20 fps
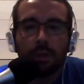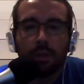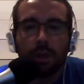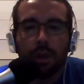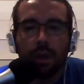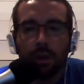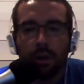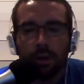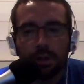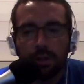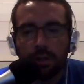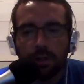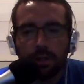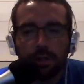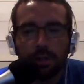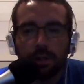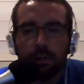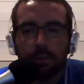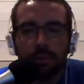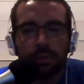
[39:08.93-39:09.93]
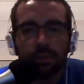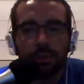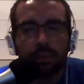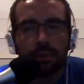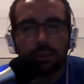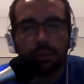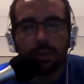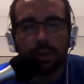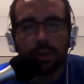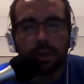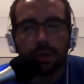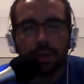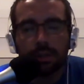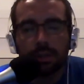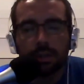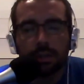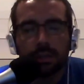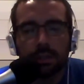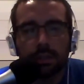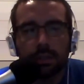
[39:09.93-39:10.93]
Oh, it's almost
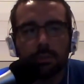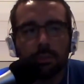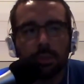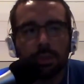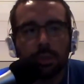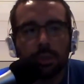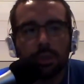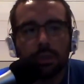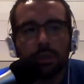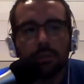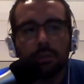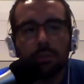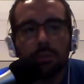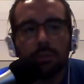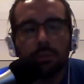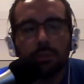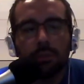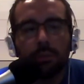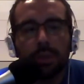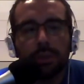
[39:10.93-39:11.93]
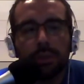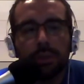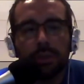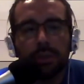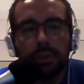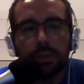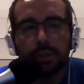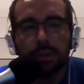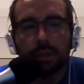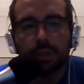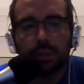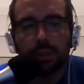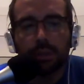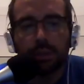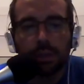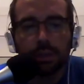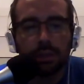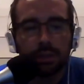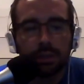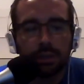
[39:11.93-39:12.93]
non-existent, but basically
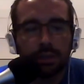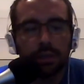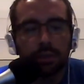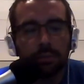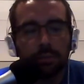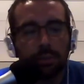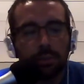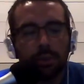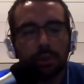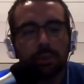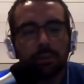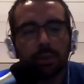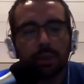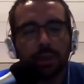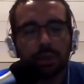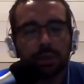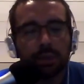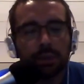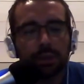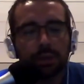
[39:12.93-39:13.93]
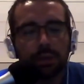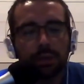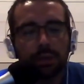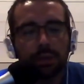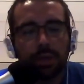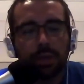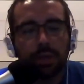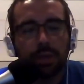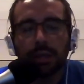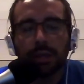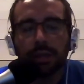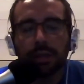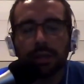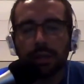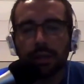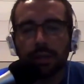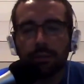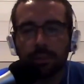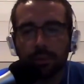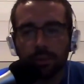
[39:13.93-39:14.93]
it's pretty much 80 to
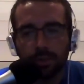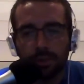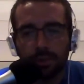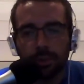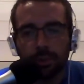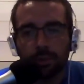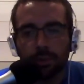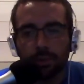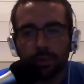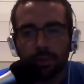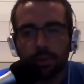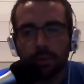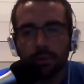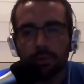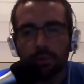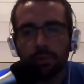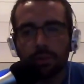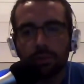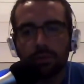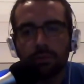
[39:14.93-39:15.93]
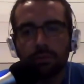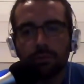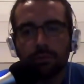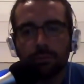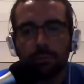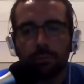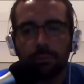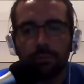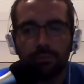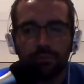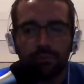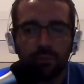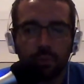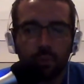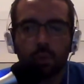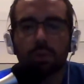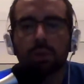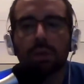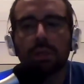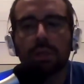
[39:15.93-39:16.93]
90% will use
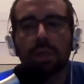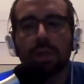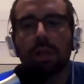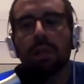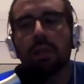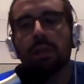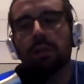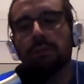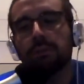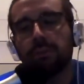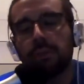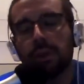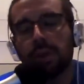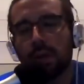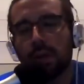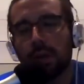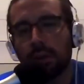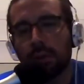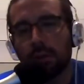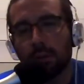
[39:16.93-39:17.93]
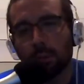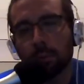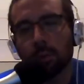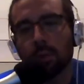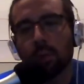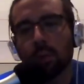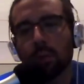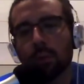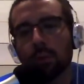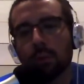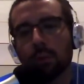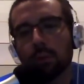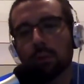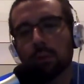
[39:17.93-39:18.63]
49.5 or more.